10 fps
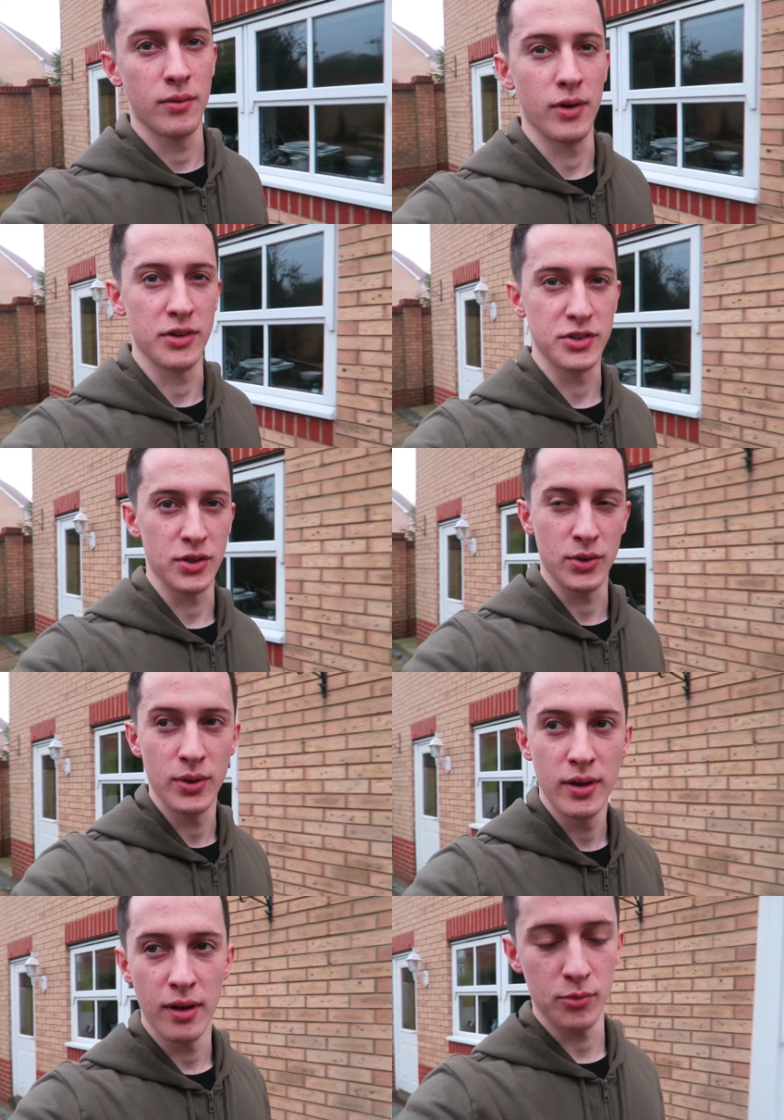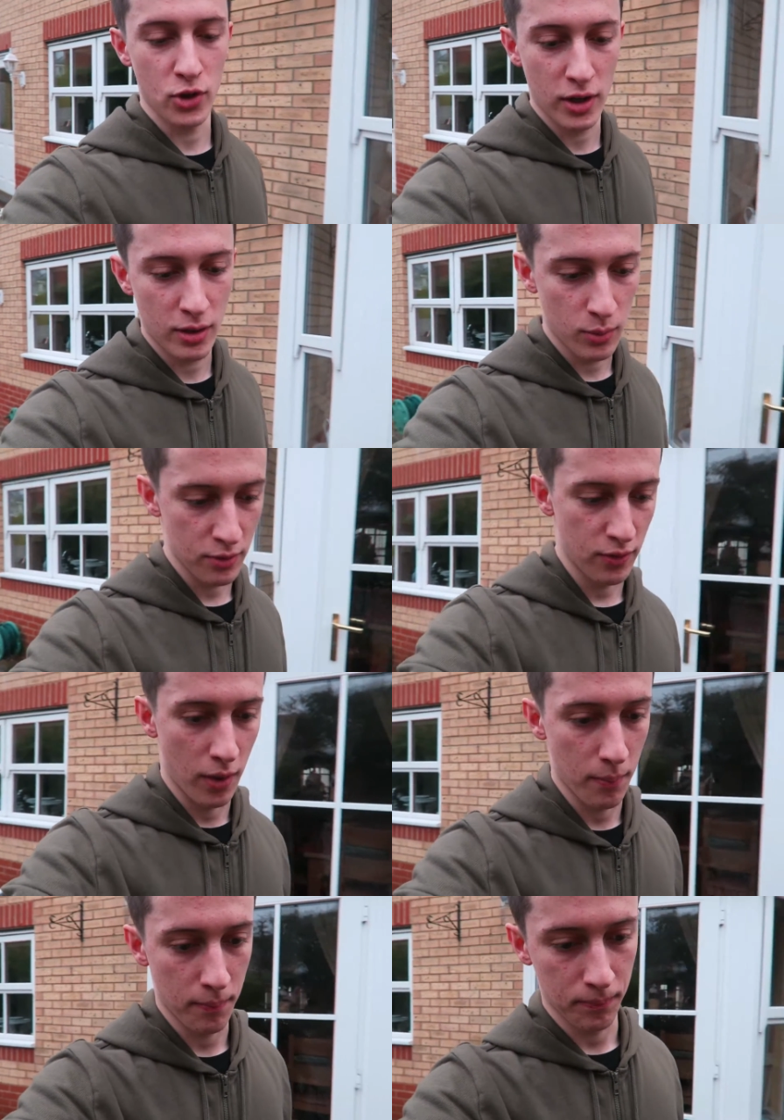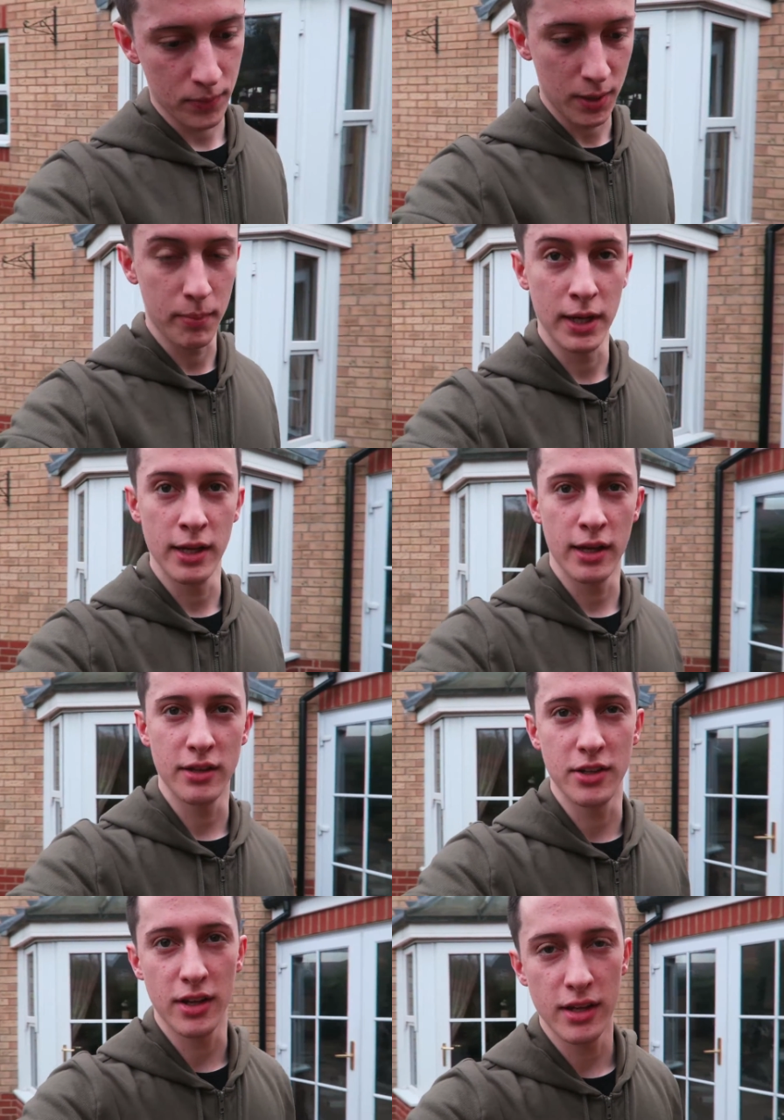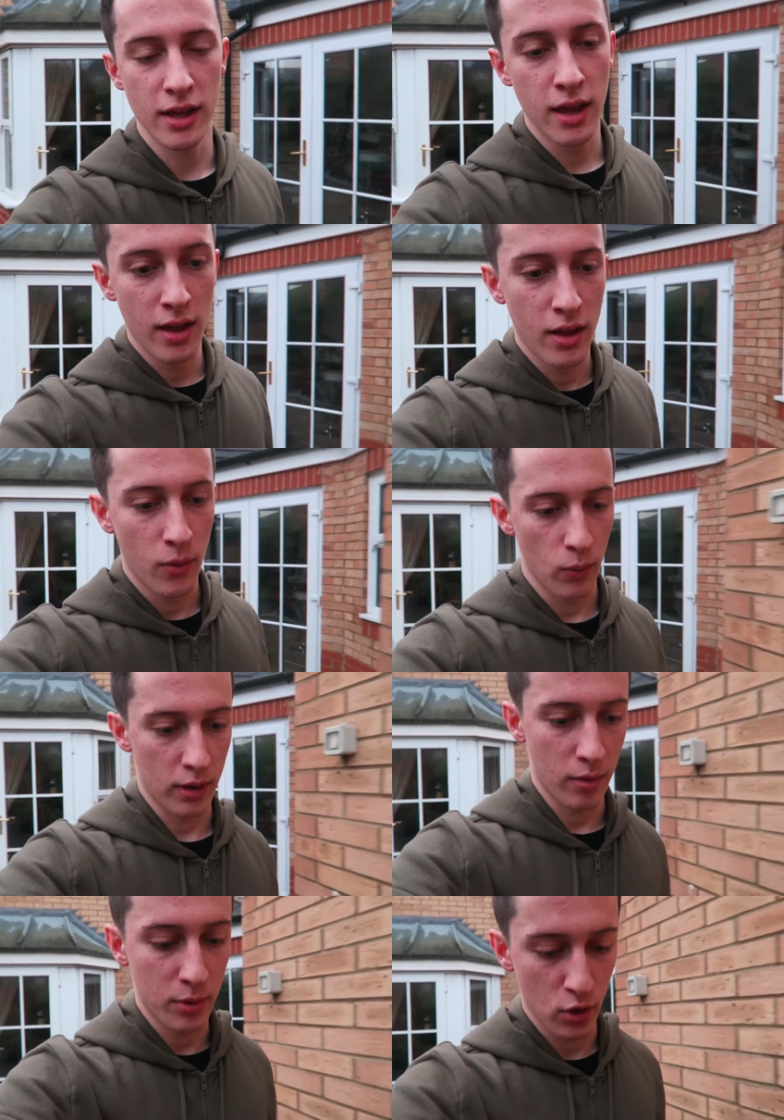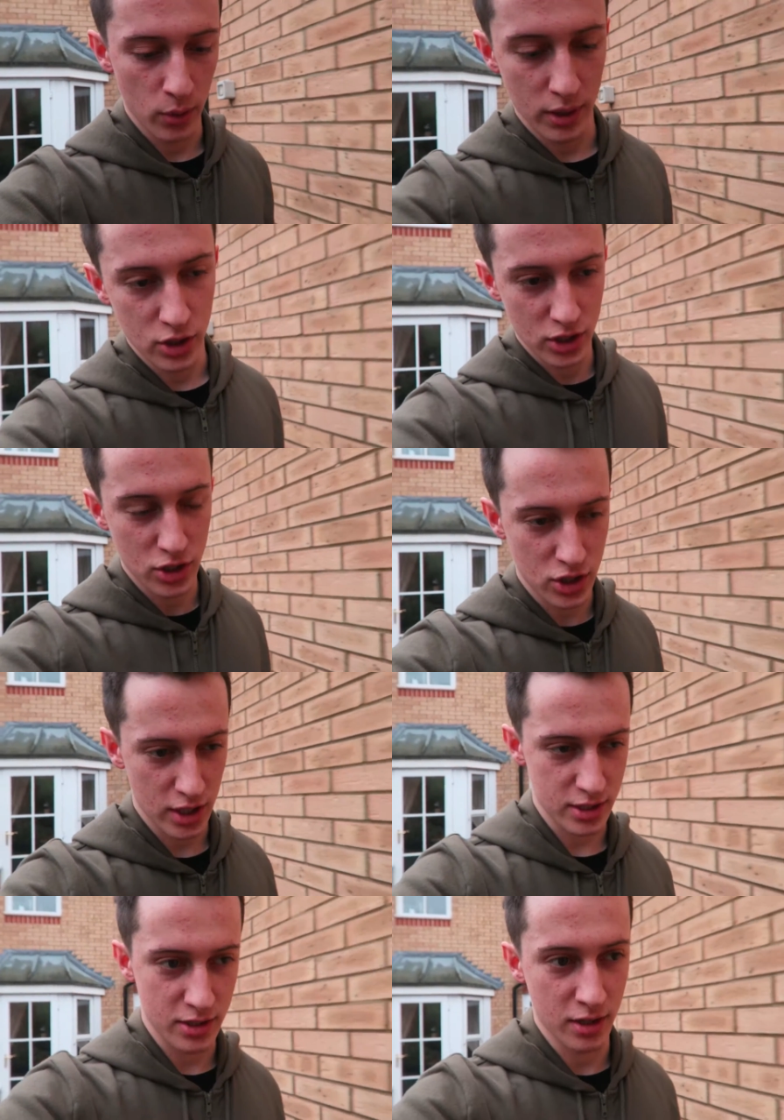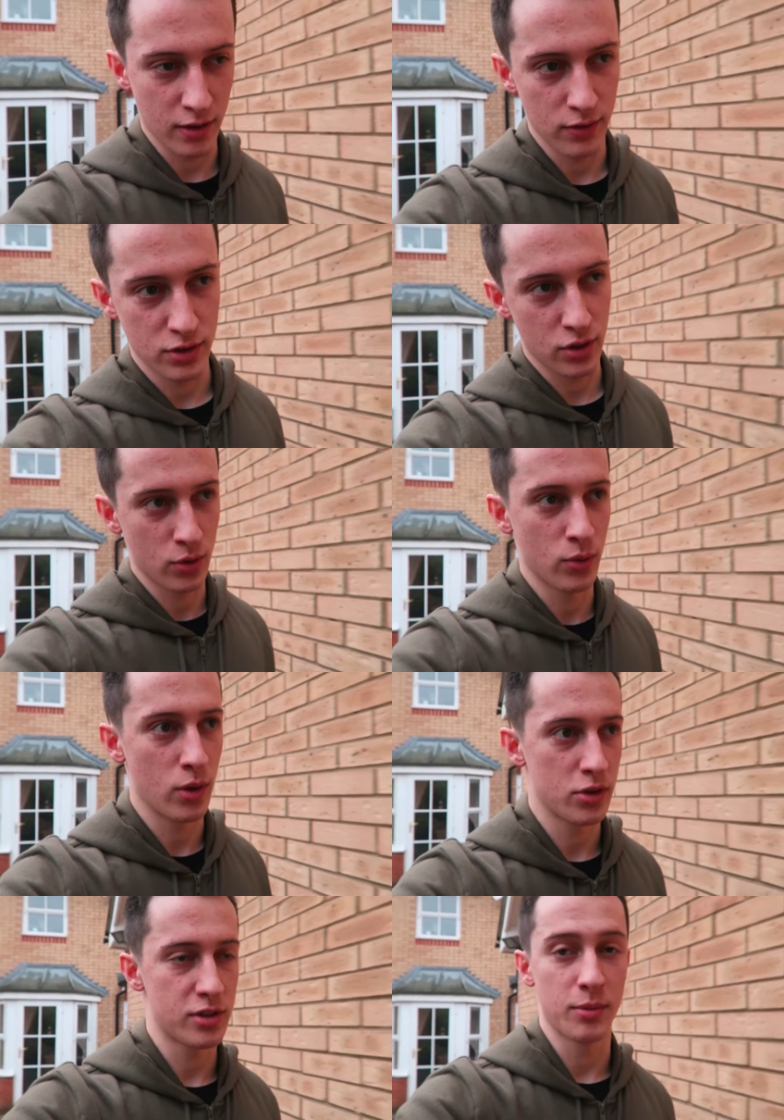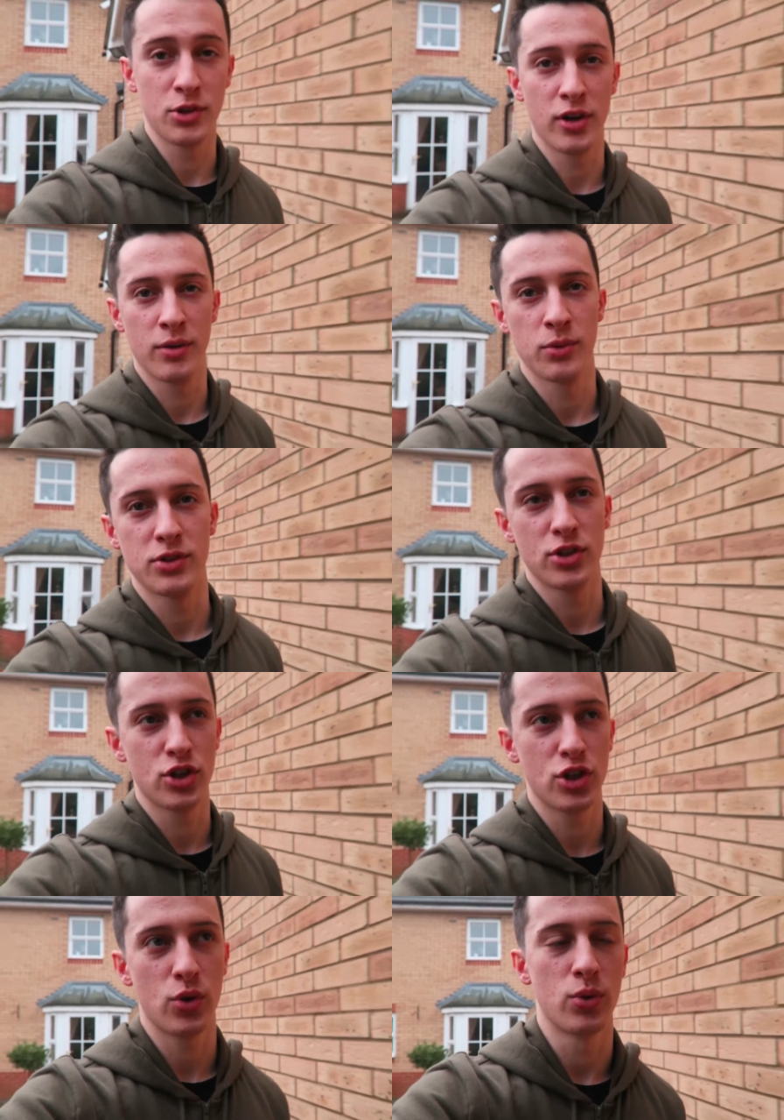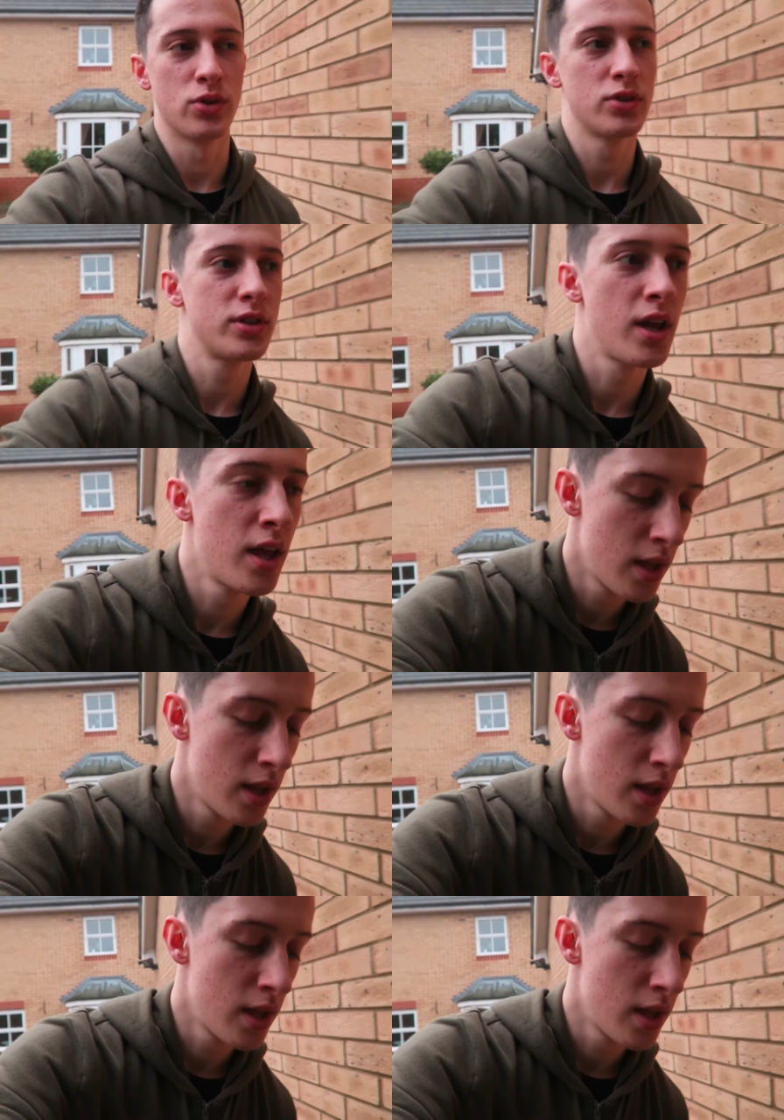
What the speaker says: Right, so I'm training with Billy again today. We're going to be doing just chest together. So last time we trained was shoulders.